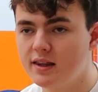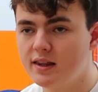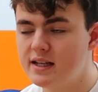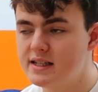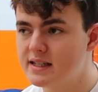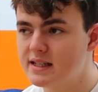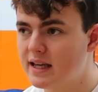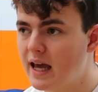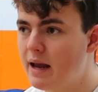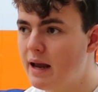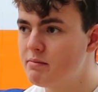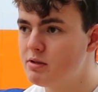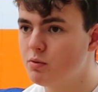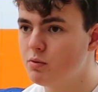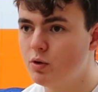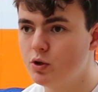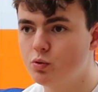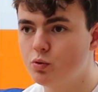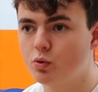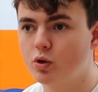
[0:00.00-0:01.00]
These are games
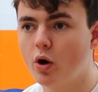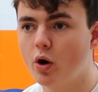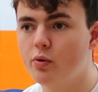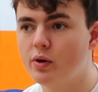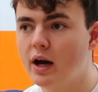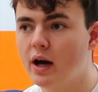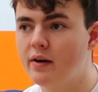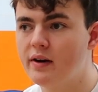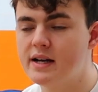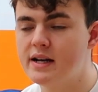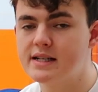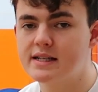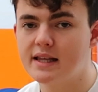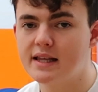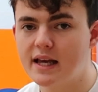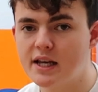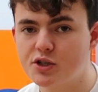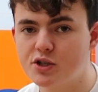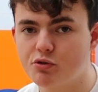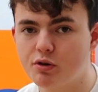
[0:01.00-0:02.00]
in which will go down into
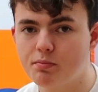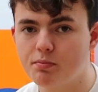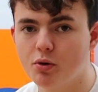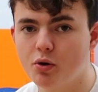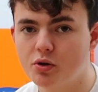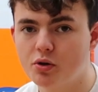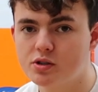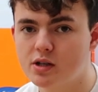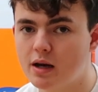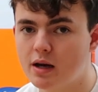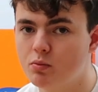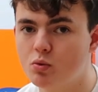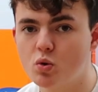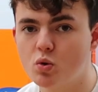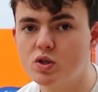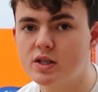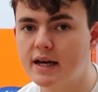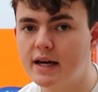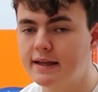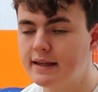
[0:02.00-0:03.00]
the history books and will
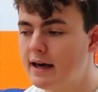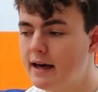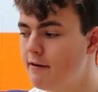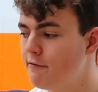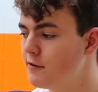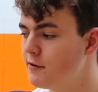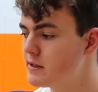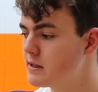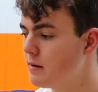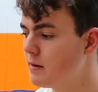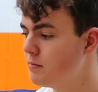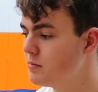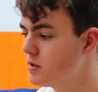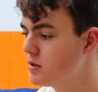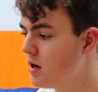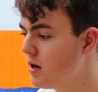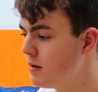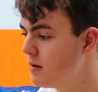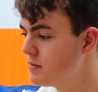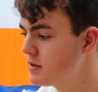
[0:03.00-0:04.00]
stay there for some
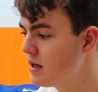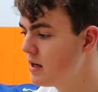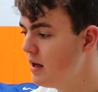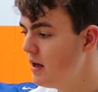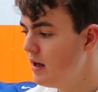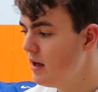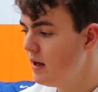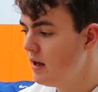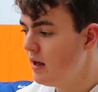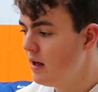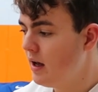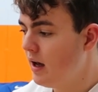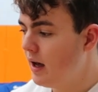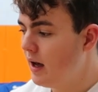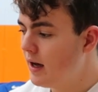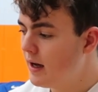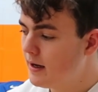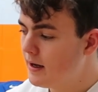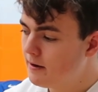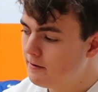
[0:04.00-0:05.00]
times.
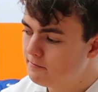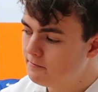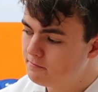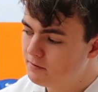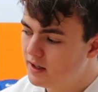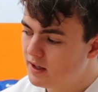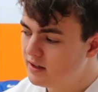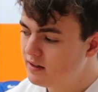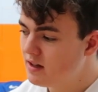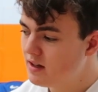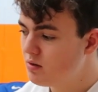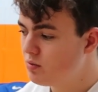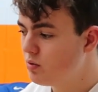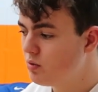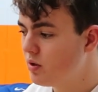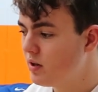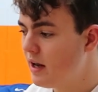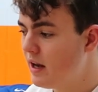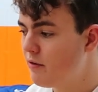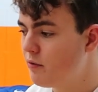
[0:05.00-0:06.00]
And now
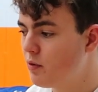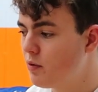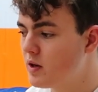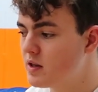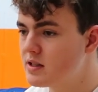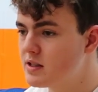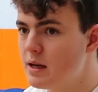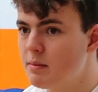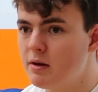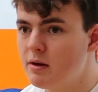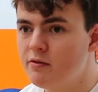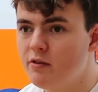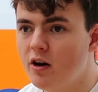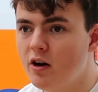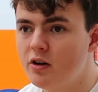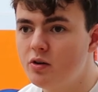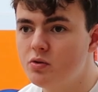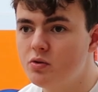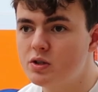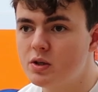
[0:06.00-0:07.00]
we're left with
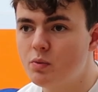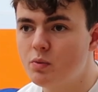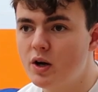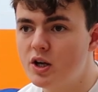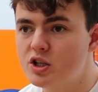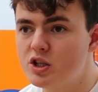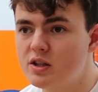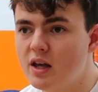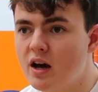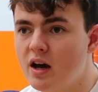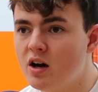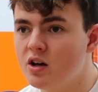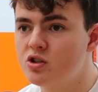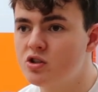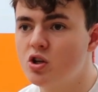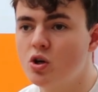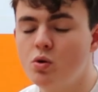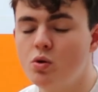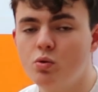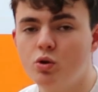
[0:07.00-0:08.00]
semi-finals in which there are
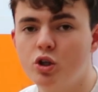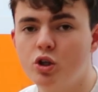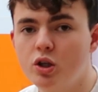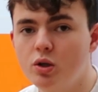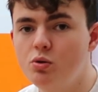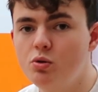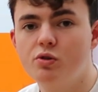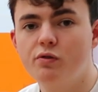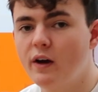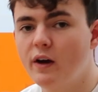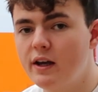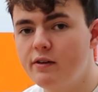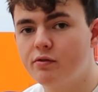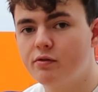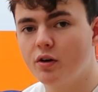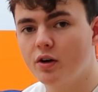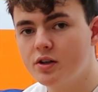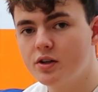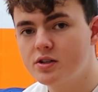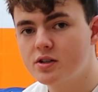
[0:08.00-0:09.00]
two huge
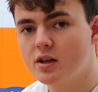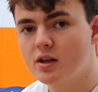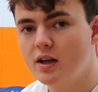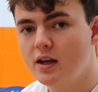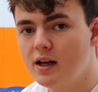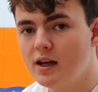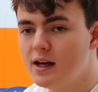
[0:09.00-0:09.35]
favourites.